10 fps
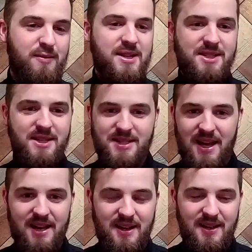a business
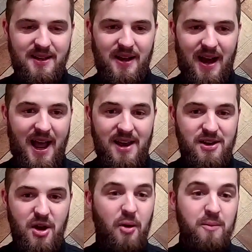that I
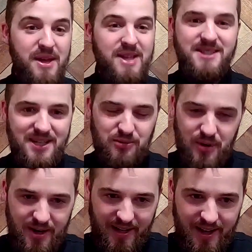had no business
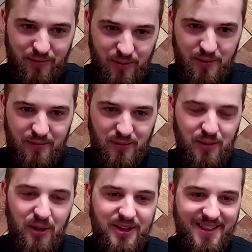running. If we
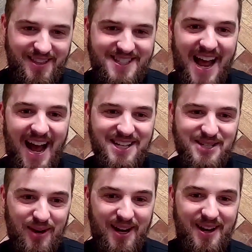looked at the
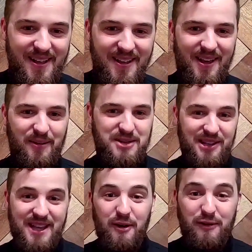stats, right, it was
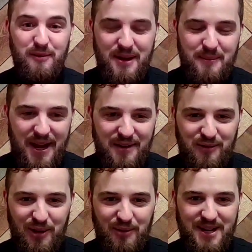illegal for me to paint
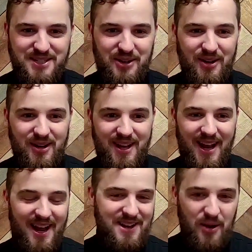for it when I started it.
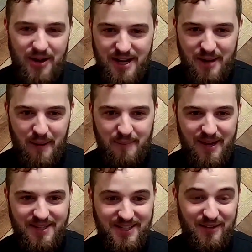I had no idea about
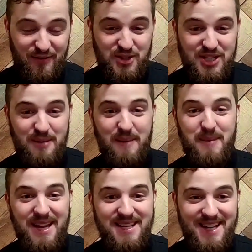painting. The first time I
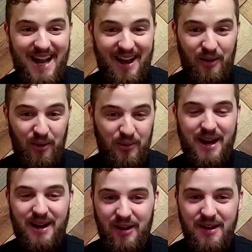painted a house or
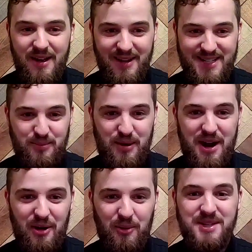ran a
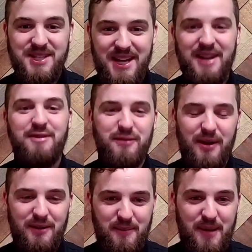sprayer was in
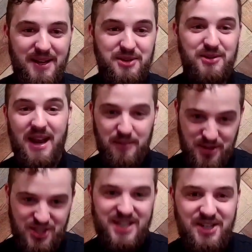front of a painter that I
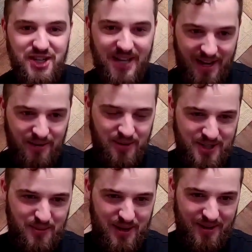was teaching how to run a
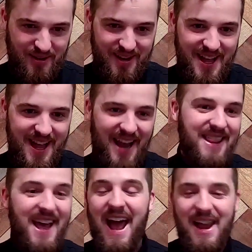sprayer,
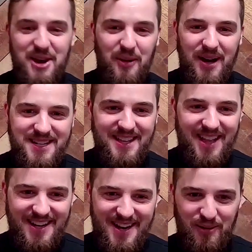and they had no idea
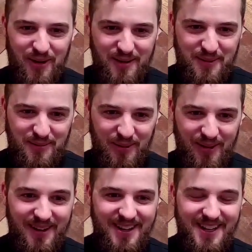that I'd never run it before.
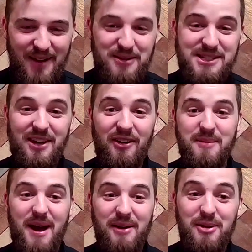It was literally
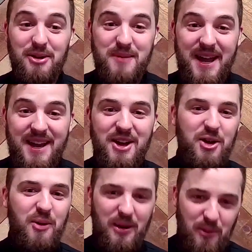my roommate
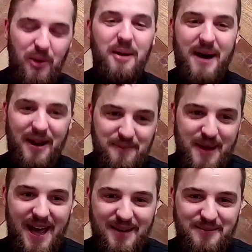who I woke up out of
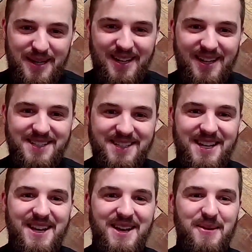bed because
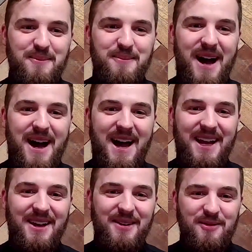
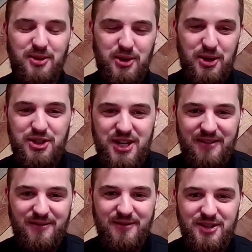my crew
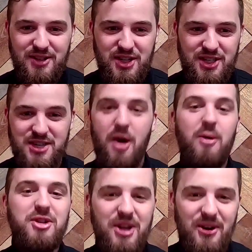chief just
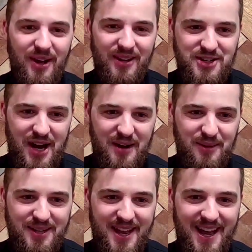no-showed on the job
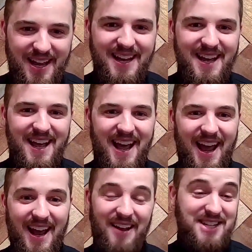one day,
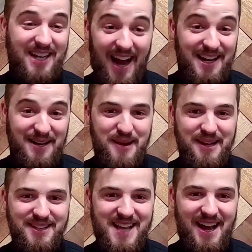and I was like, I need to
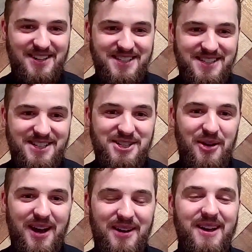paint these houses. And so I